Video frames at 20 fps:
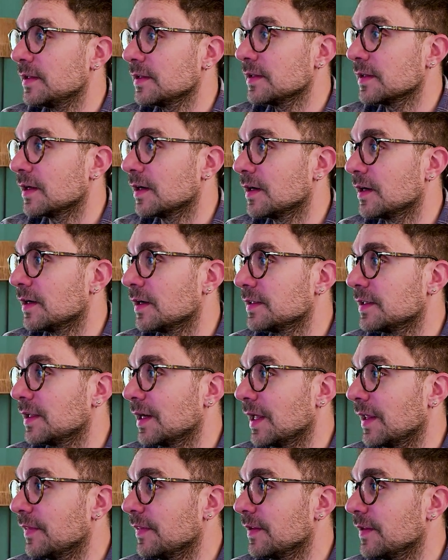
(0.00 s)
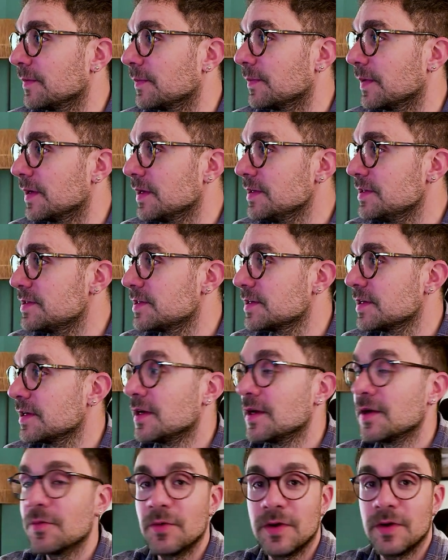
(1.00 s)
the landing page.
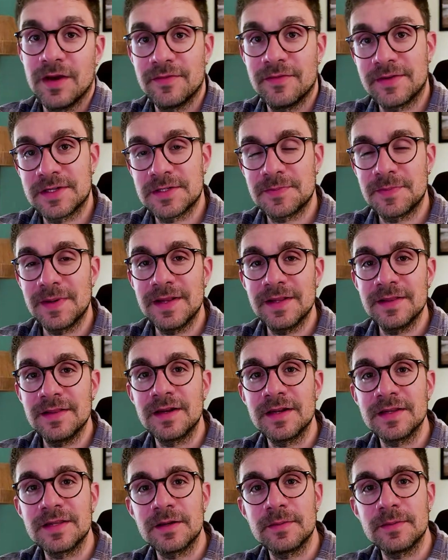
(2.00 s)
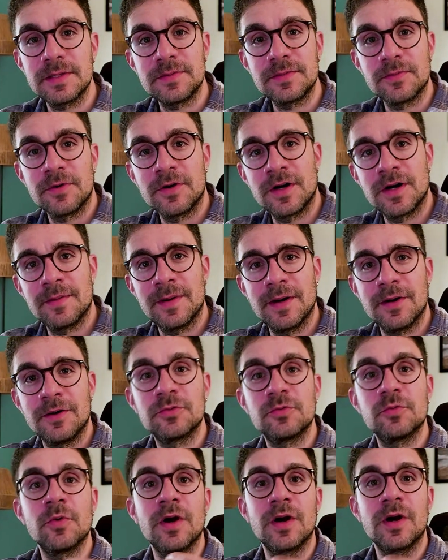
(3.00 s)
We have explained a little bit more
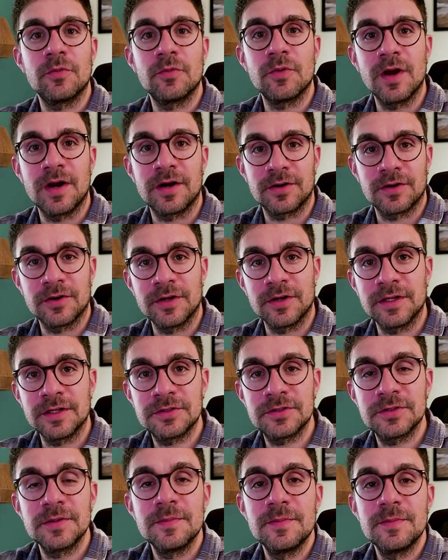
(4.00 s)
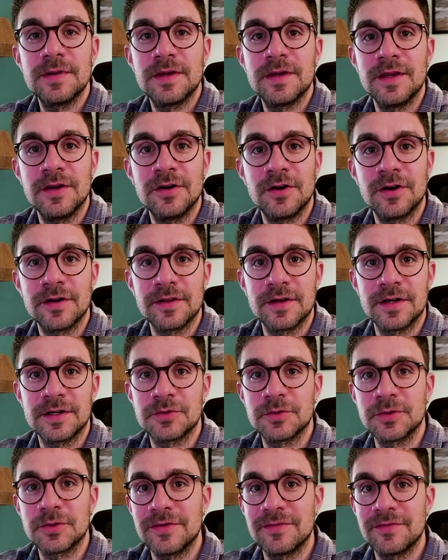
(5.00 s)
about where we are going in order
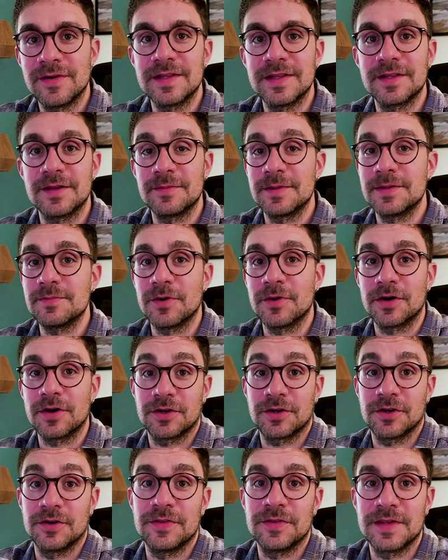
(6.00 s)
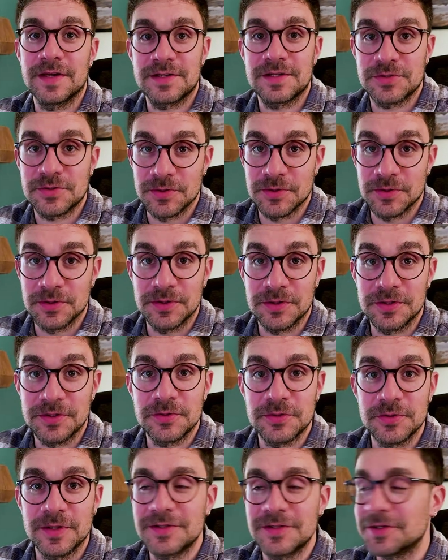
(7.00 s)
to give a little bit more context to
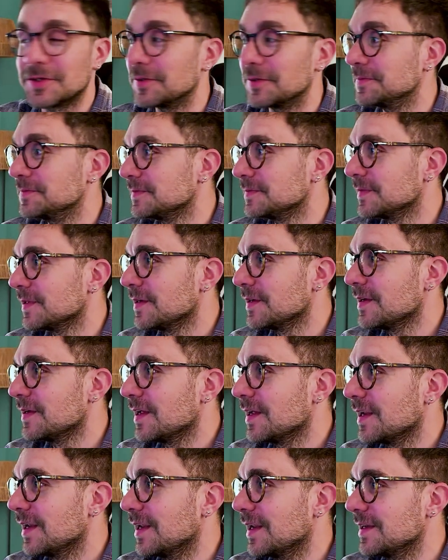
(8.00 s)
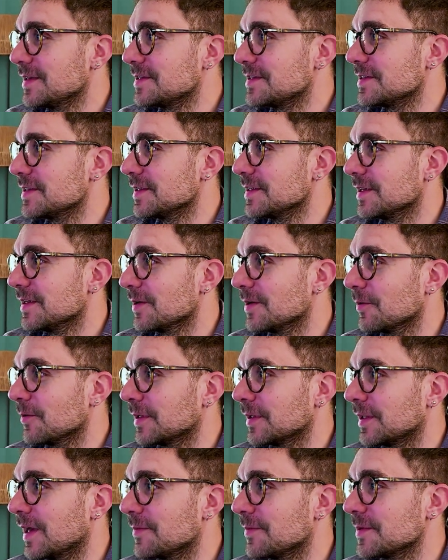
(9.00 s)
the tool. Let's see
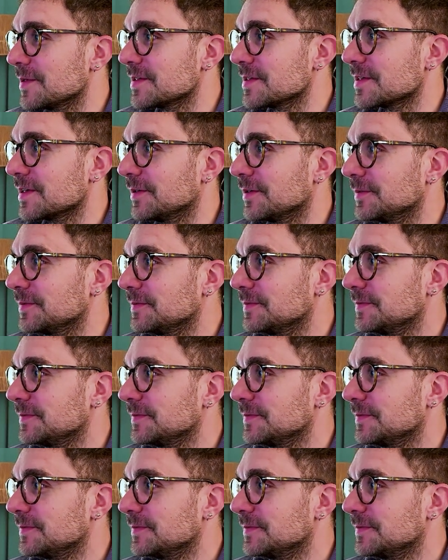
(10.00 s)
what happens now.